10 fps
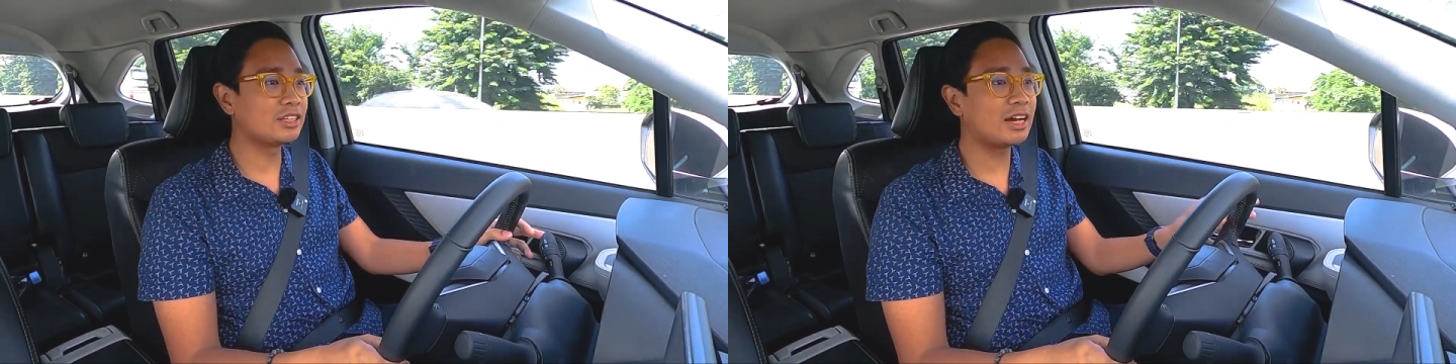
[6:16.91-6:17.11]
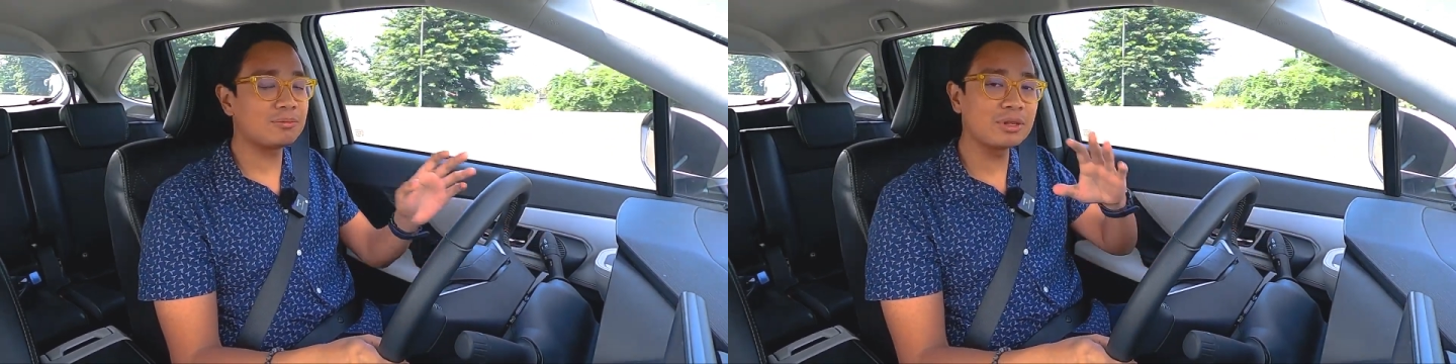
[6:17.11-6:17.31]

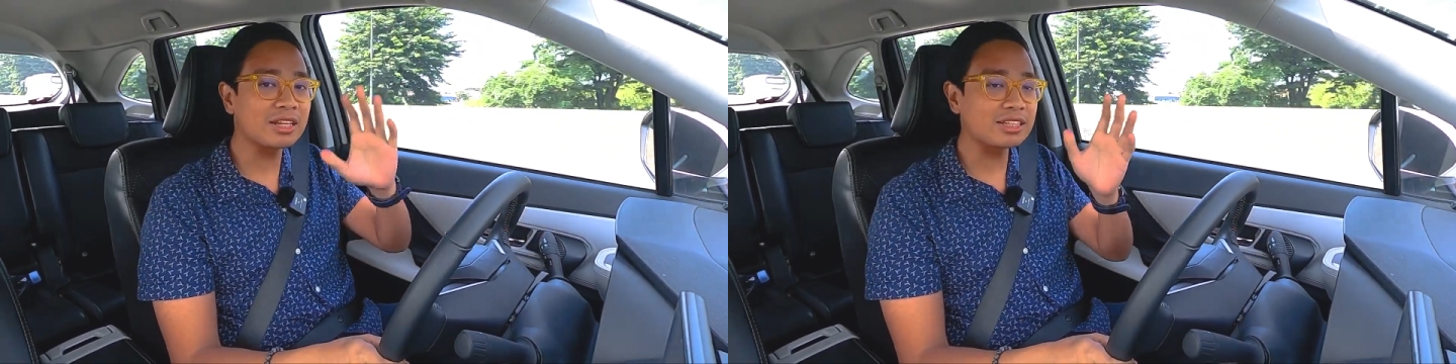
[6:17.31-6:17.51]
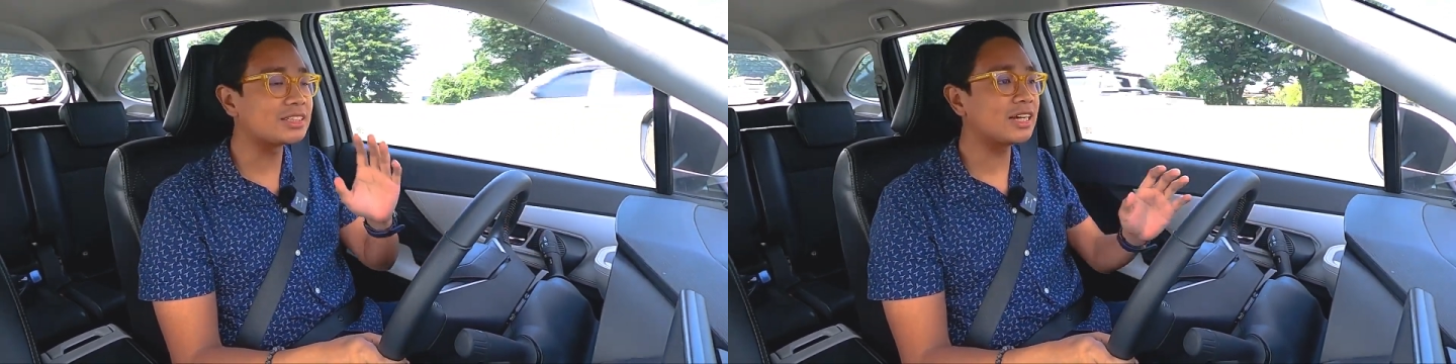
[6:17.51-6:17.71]
I'm
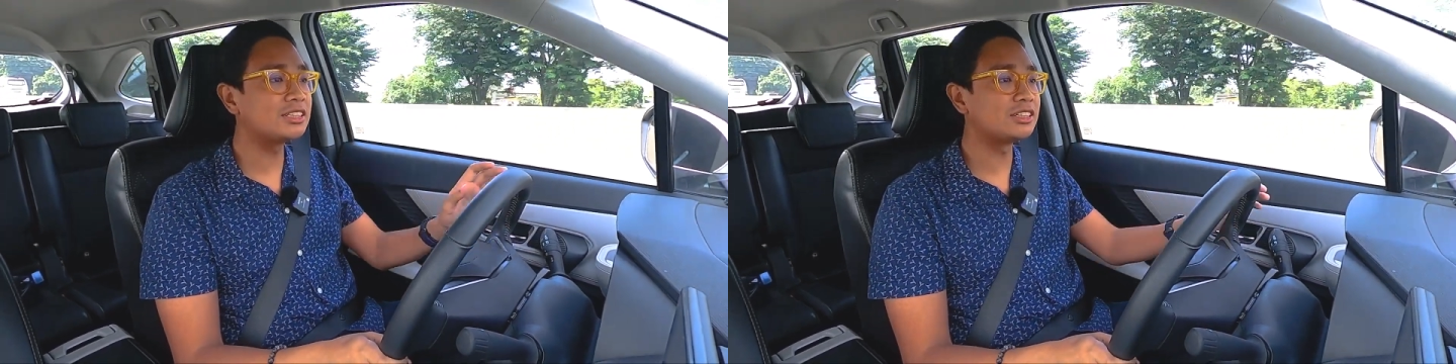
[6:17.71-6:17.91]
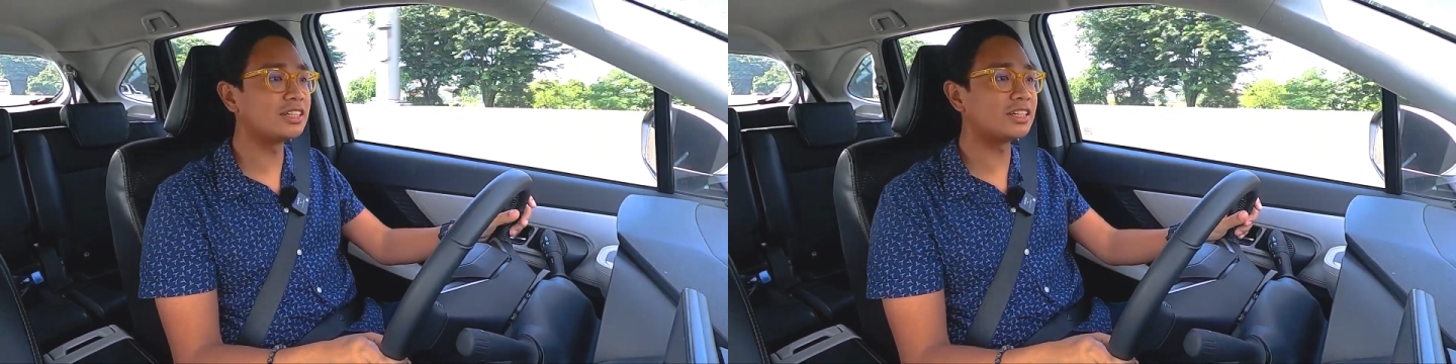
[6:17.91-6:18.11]
not
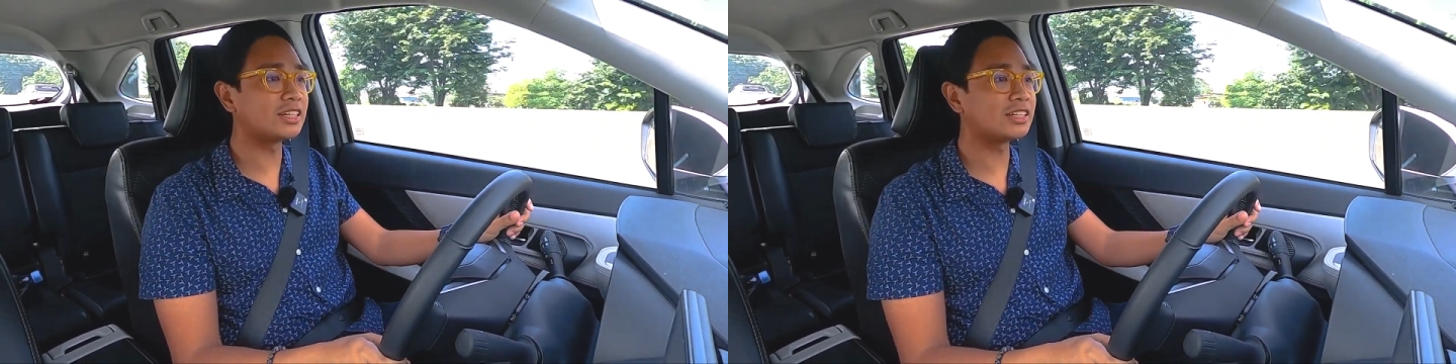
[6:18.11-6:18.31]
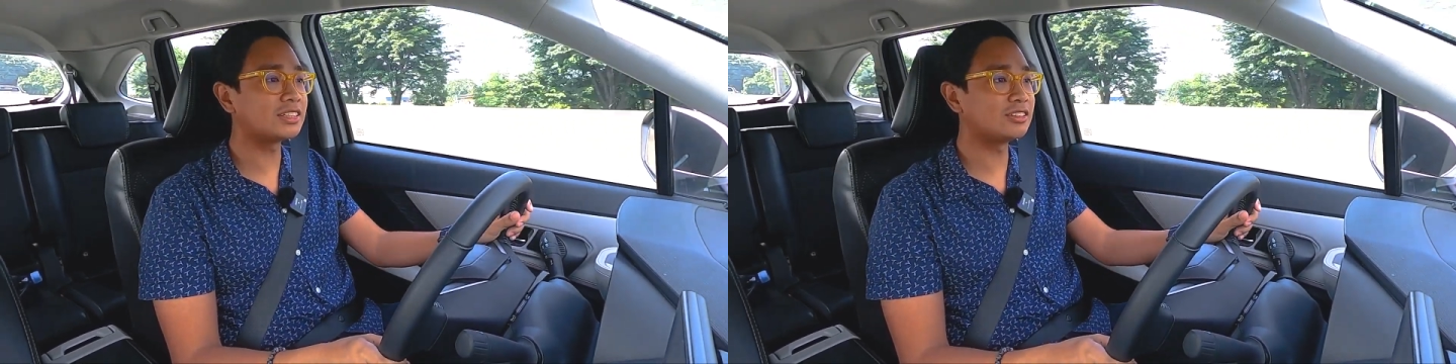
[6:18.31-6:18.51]

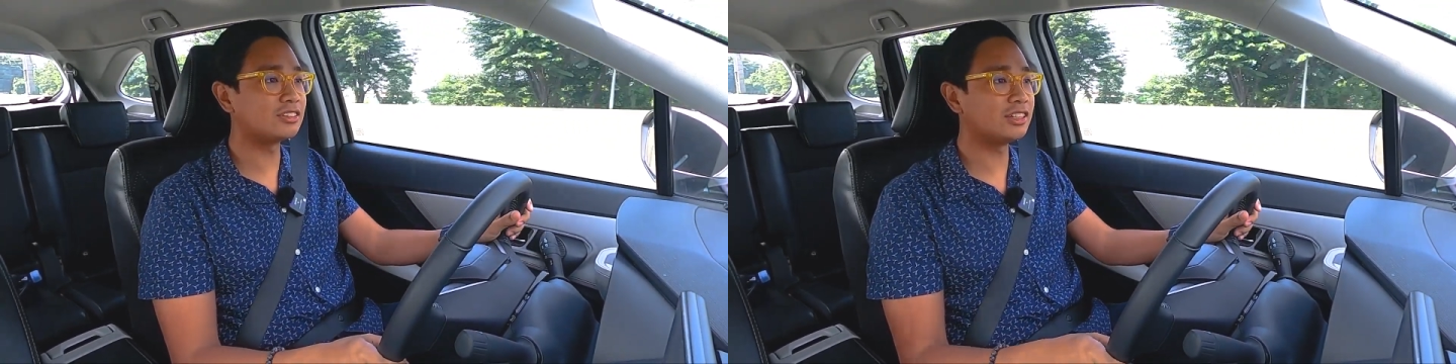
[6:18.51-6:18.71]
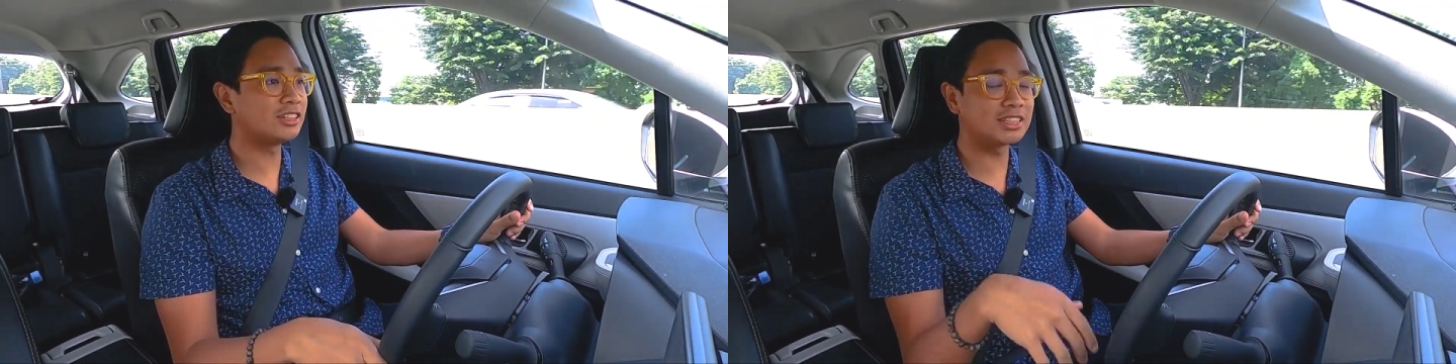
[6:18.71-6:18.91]
exaggerating it.
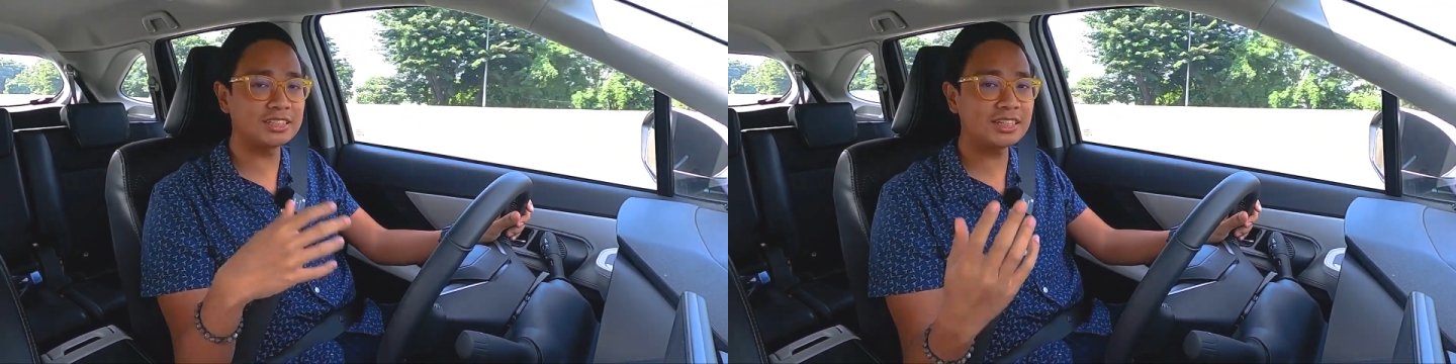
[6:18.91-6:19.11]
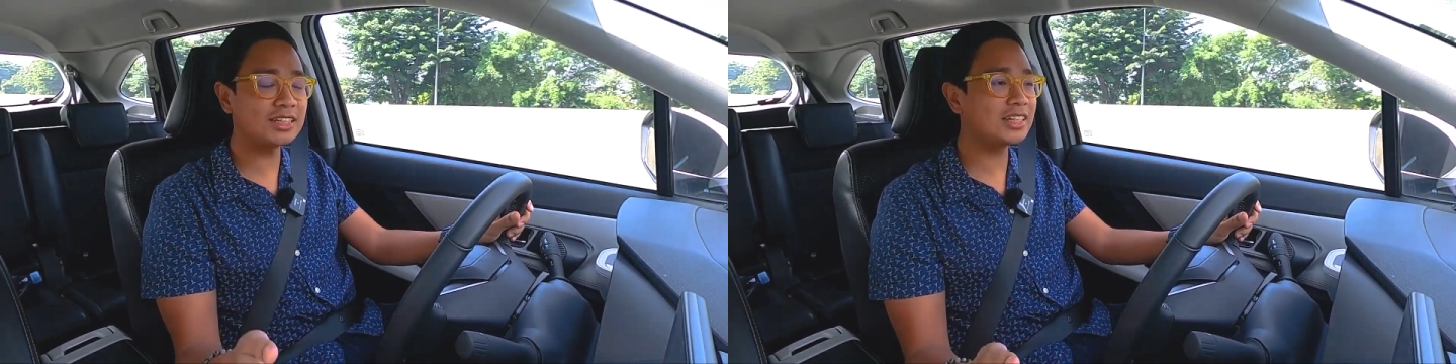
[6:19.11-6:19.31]
In the
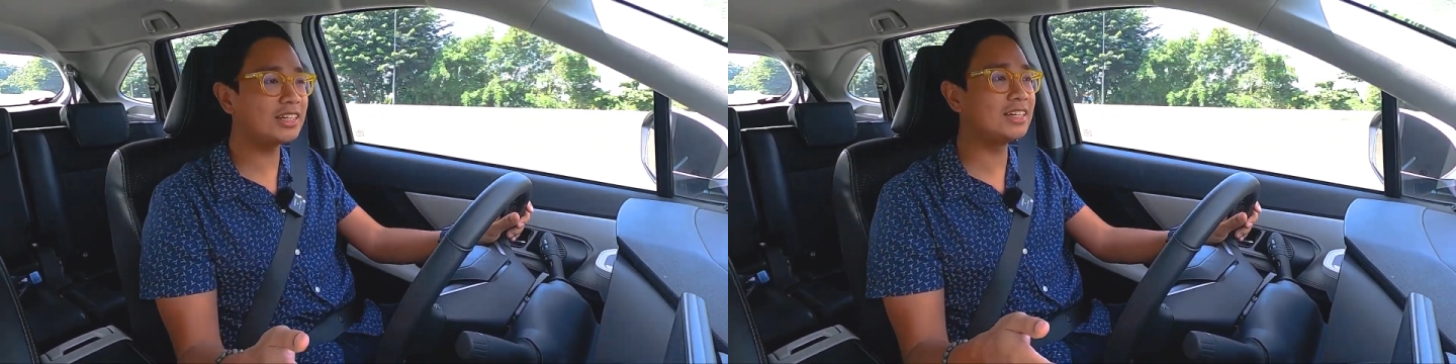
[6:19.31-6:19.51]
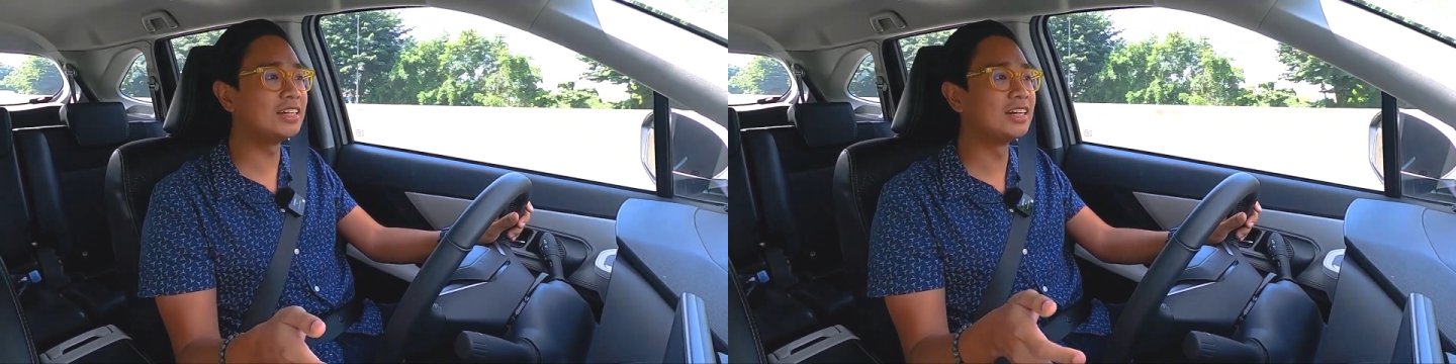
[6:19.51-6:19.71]

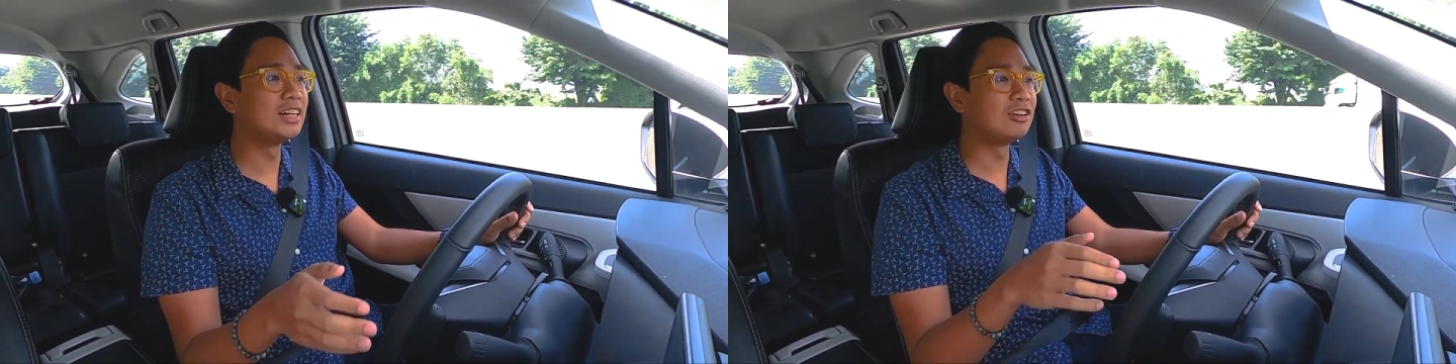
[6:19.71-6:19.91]
city,